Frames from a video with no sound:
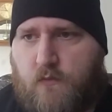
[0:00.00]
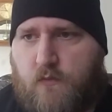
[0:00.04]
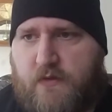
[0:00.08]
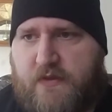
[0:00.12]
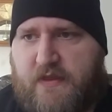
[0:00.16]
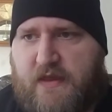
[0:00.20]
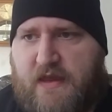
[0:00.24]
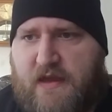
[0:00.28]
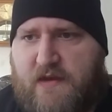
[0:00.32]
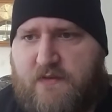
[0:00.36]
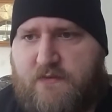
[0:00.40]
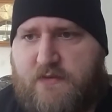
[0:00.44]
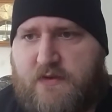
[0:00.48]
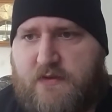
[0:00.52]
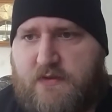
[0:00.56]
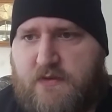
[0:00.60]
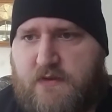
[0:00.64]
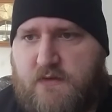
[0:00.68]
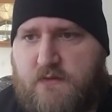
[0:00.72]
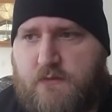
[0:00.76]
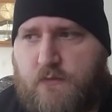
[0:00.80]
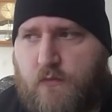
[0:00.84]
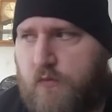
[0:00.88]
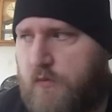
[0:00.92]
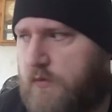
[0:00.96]
having
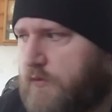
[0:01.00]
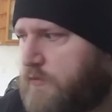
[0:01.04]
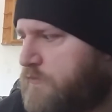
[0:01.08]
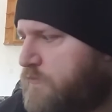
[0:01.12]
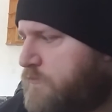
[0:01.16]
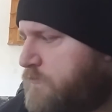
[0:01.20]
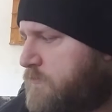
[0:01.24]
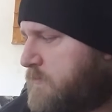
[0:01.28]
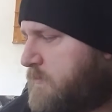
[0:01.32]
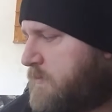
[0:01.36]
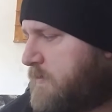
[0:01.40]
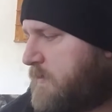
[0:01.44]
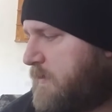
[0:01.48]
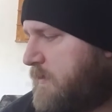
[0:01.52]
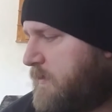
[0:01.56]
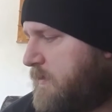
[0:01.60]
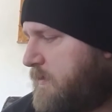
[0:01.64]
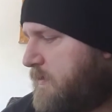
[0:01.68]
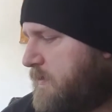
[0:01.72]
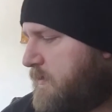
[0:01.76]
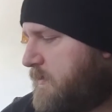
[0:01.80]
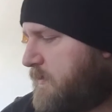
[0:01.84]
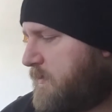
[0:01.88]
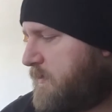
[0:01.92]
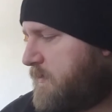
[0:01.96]
this wound,
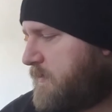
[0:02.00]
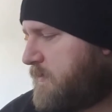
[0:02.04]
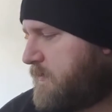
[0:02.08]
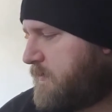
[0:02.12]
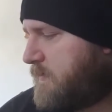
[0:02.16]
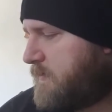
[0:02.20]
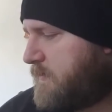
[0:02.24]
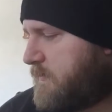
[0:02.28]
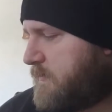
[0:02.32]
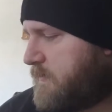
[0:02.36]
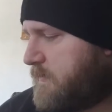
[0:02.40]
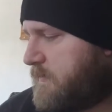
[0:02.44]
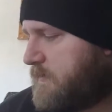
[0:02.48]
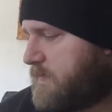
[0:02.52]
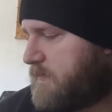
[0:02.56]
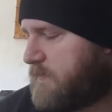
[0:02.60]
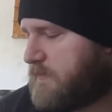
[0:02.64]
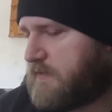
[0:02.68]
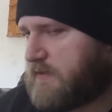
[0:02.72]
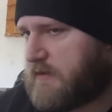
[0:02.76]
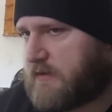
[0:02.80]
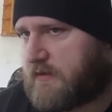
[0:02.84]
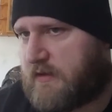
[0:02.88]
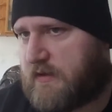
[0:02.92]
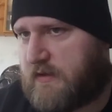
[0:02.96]

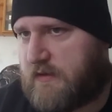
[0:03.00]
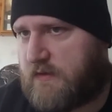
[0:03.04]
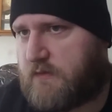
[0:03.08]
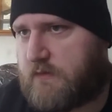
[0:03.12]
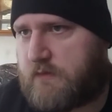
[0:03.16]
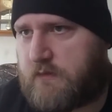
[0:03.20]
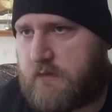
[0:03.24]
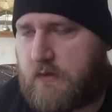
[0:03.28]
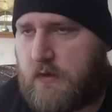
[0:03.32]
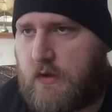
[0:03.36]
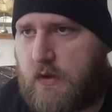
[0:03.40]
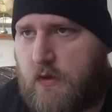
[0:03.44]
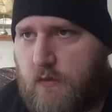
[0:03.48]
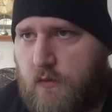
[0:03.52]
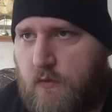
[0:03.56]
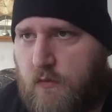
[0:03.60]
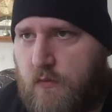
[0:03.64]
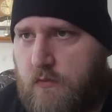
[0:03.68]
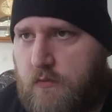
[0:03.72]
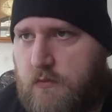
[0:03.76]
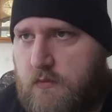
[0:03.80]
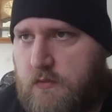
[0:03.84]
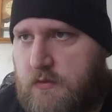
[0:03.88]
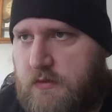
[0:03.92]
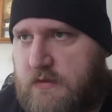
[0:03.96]
there is no
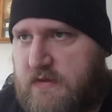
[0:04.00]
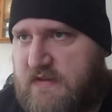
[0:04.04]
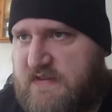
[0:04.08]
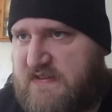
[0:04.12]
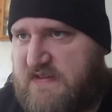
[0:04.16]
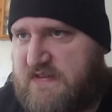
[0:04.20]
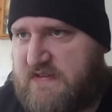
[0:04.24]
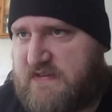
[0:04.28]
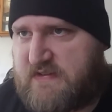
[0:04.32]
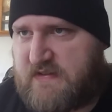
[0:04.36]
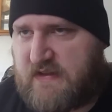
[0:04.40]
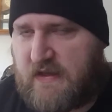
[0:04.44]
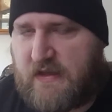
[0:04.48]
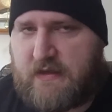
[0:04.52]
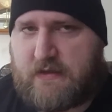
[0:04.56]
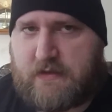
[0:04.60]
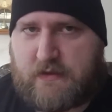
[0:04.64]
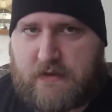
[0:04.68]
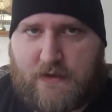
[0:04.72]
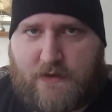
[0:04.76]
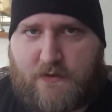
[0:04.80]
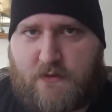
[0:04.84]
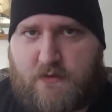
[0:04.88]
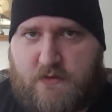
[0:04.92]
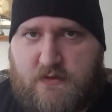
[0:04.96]
set
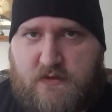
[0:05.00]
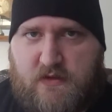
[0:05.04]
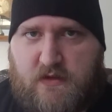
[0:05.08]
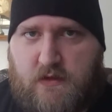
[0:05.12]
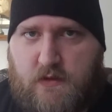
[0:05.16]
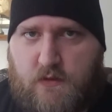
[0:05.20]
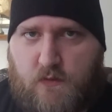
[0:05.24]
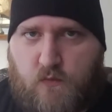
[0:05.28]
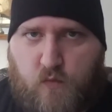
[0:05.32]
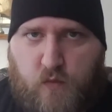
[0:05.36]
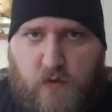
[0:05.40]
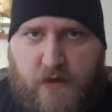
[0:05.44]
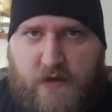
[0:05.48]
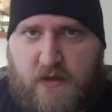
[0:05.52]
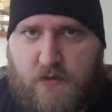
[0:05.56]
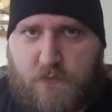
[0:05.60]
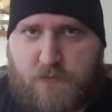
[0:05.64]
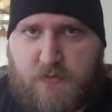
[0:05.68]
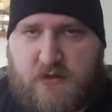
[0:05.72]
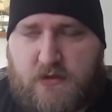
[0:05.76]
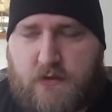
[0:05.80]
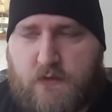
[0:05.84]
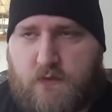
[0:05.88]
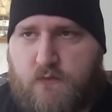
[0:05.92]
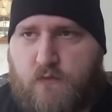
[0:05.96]
guaranteed way,
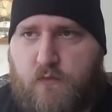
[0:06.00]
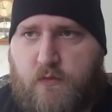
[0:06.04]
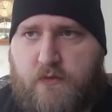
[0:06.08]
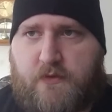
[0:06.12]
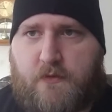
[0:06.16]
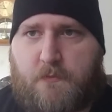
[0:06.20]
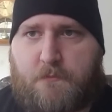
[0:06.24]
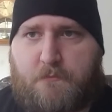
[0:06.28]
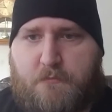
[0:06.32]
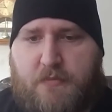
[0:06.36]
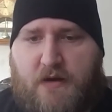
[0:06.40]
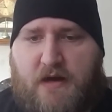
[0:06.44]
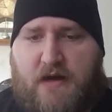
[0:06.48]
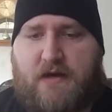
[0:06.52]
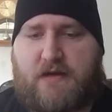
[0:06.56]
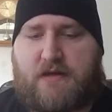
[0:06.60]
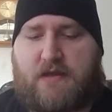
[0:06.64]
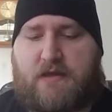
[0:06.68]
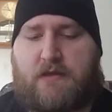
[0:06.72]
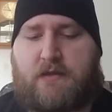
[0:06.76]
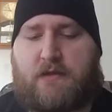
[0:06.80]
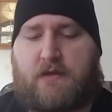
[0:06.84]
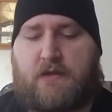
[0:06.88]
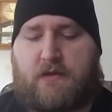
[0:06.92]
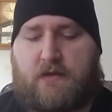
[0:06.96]
because with a
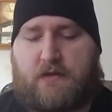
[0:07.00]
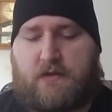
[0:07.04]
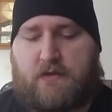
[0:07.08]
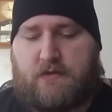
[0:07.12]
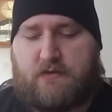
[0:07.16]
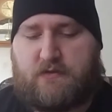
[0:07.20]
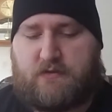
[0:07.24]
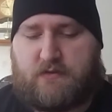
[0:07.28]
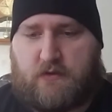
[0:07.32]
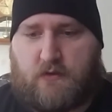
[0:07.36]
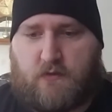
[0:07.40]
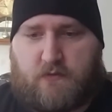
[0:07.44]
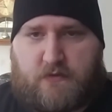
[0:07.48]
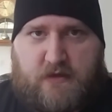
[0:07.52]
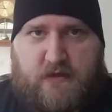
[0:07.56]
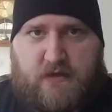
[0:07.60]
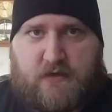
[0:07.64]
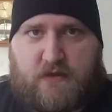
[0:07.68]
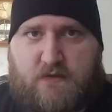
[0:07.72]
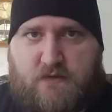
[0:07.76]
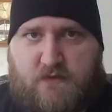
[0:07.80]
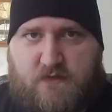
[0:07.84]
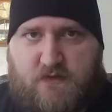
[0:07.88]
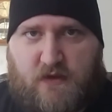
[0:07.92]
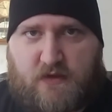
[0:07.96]
body, it
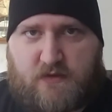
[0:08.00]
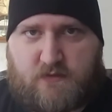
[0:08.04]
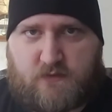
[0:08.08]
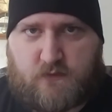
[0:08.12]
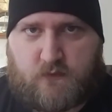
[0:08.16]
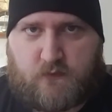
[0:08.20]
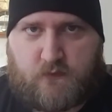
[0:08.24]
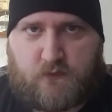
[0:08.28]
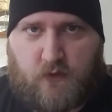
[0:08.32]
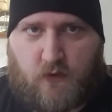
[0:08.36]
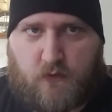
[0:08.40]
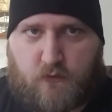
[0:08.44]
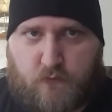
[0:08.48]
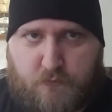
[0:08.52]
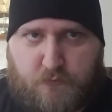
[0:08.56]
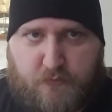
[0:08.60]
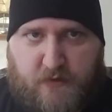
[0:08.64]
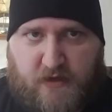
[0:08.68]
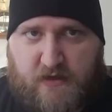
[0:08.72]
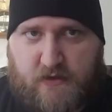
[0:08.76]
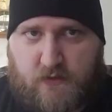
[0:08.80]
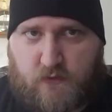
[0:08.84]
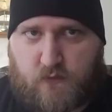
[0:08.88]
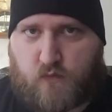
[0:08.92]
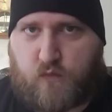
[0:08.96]
is set in stone.
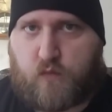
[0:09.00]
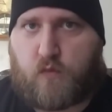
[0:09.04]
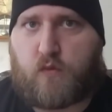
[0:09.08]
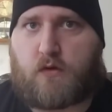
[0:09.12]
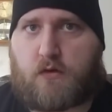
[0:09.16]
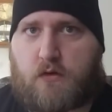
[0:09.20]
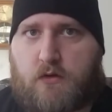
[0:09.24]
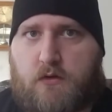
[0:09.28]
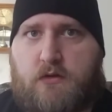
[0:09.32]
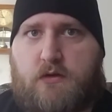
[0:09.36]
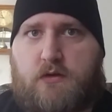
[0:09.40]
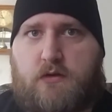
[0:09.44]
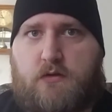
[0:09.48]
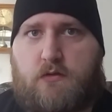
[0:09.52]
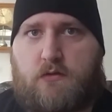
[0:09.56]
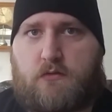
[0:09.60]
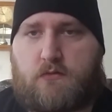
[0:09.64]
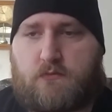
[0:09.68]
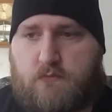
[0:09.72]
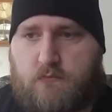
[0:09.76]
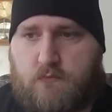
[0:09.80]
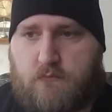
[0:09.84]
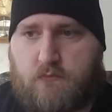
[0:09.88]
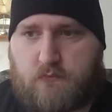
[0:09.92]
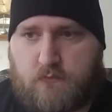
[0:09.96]
Bodies work
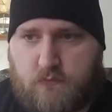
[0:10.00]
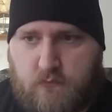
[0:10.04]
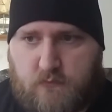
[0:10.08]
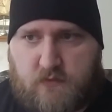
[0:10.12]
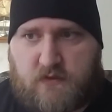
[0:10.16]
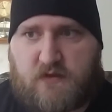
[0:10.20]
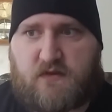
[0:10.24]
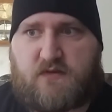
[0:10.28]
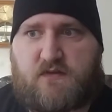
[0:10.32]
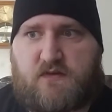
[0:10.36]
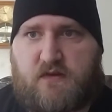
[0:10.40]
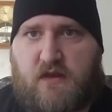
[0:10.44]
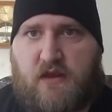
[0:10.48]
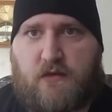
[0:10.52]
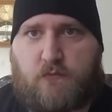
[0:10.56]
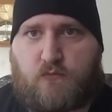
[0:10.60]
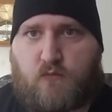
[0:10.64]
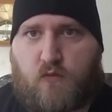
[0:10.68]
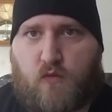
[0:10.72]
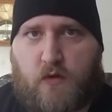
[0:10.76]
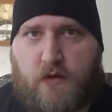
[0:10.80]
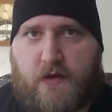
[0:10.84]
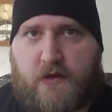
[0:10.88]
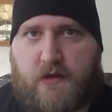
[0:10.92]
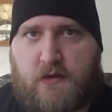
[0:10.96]
the same
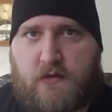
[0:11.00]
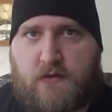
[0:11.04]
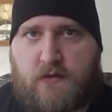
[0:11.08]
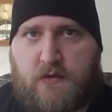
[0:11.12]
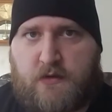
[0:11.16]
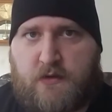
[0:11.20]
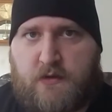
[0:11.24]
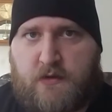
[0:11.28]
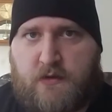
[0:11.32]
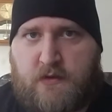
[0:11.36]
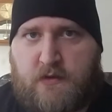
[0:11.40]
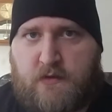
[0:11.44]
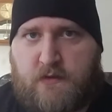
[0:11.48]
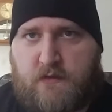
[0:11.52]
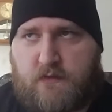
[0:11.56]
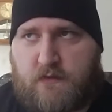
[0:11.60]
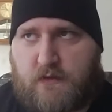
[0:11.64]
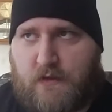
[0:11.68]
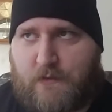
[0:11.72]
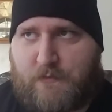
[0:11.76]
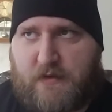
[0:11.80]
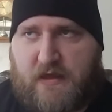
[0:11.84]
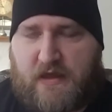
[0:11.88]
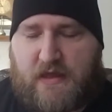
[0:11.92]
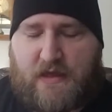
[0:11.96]
way.
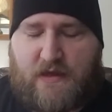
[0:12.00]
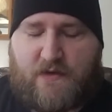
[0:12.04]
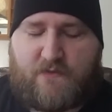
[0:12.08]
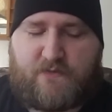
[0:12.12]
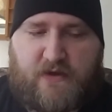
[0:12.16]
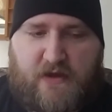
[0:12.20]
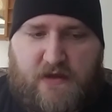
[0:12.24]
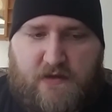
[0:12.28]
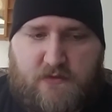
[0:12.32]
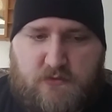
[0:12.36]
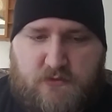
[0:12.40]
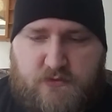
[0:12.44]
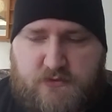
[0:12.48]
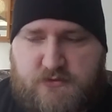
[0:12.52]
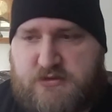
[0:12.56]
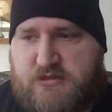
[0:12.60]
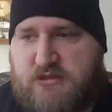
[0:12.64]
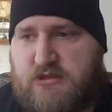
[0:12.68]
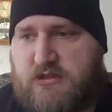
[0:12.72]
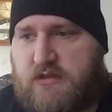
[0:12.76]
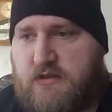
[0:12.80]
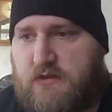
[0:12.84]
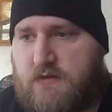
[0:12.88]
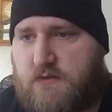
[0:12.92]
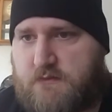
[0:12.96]
They may have
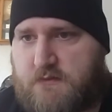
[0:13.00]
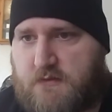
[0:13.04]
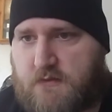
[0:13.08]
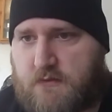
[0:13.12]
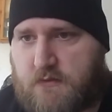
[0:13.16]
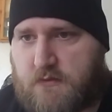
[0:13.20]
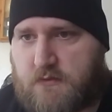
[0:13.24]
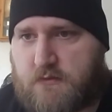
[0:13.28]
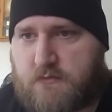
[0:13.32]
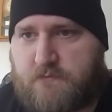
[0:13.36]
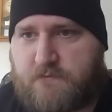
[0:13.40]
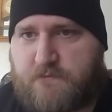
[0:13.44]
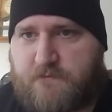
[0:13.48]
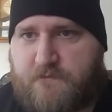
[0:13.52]
allergies or